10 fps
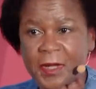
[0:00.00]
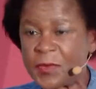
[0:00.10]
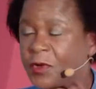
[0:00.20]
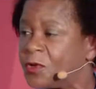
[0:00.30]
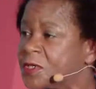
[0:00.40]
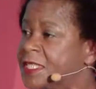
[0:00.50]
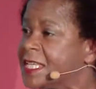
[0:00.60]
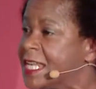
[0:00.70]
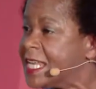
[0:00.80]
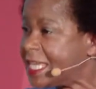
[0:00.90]
because
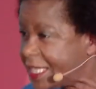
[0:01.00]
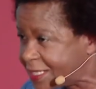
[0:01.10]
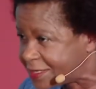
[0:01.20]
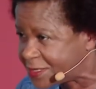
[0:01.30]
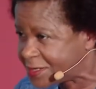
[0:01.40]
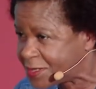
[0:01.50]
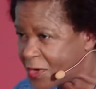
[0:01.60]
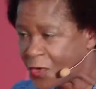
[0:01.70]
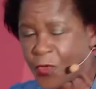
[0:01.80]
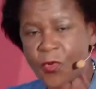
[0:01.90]
the leaders
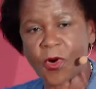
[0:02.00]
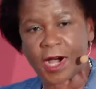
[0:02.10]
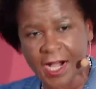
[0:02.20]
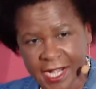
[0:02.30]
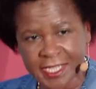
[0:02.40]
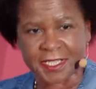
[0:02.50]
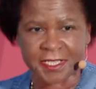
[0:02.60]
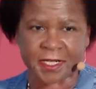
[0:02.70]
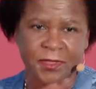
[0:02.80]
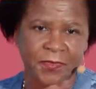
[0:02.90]
who are in
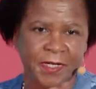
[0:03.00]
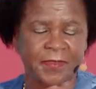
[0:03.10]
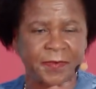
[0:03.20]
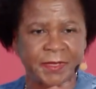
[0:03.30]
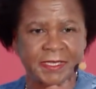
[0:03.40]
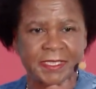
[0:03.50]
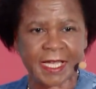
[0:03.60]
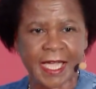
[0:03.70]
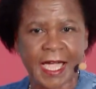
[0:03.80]
charge of government